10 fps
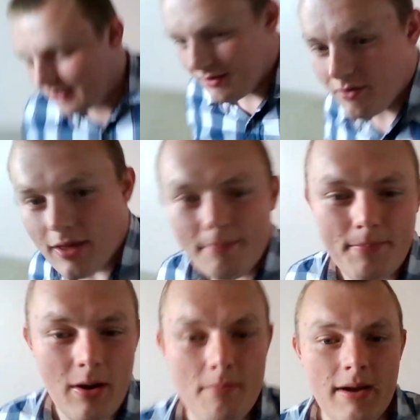God, that
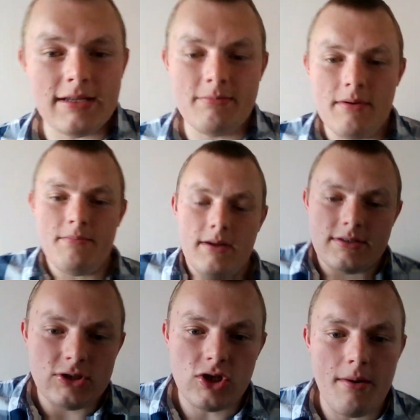bell makes me
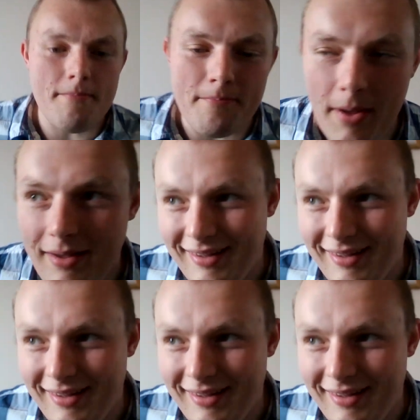bloody jump.